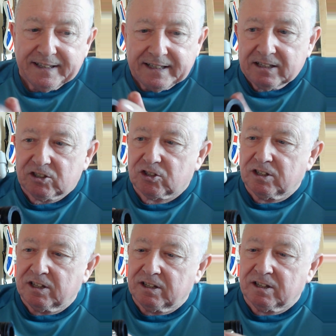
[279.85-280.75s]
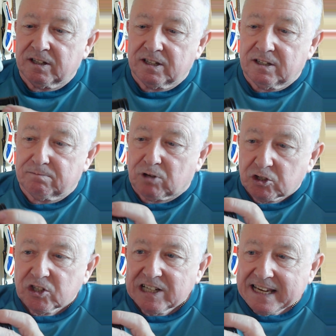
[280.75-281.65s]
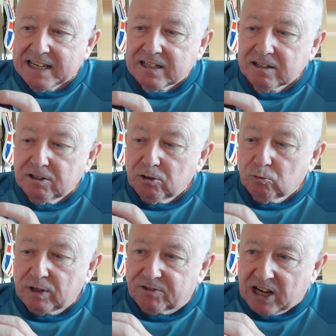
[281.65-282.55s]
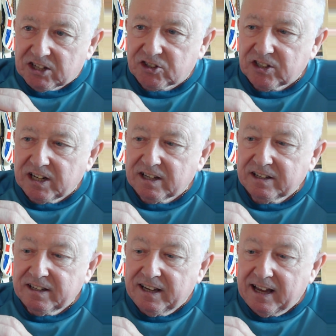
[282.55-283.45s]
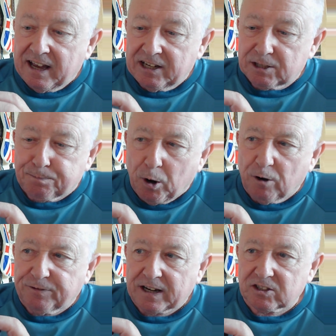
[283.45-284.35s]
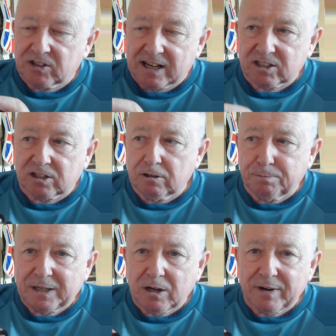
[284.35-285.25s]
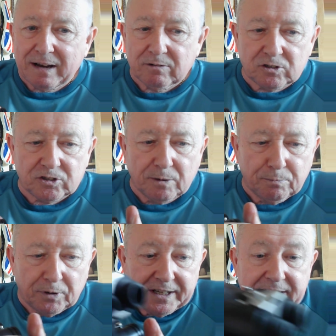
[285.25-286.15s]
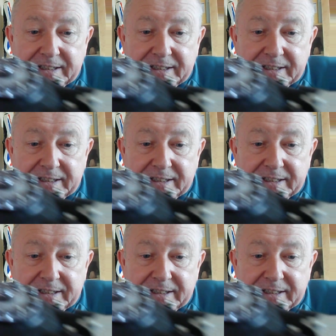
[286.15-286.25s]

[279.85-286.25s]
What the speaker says: It doesn't leak. We've tested it and it's perfect. So that's going to be going out to somebody.